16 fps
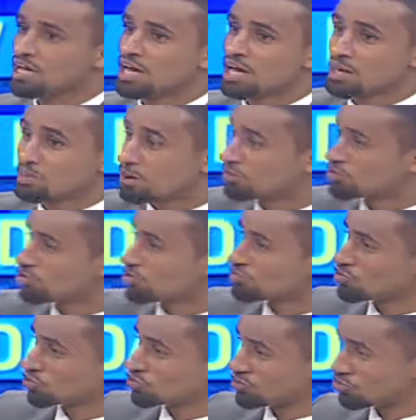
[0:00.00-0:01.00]
I'm happy to
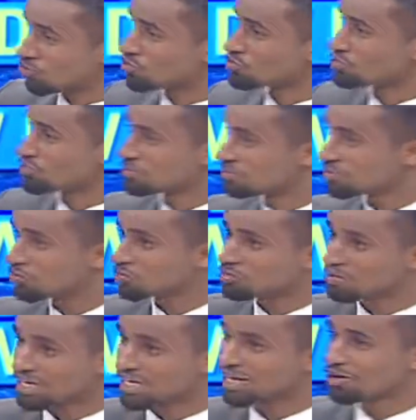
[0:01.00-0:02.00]
have doctors on set because
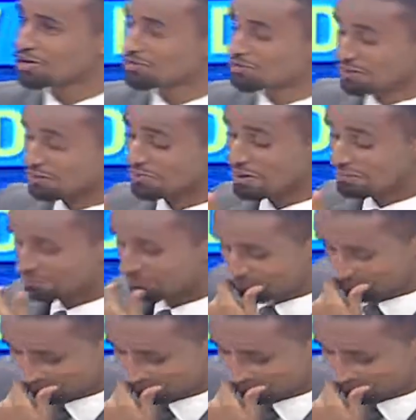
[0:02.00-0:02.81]
you learn a lot from them.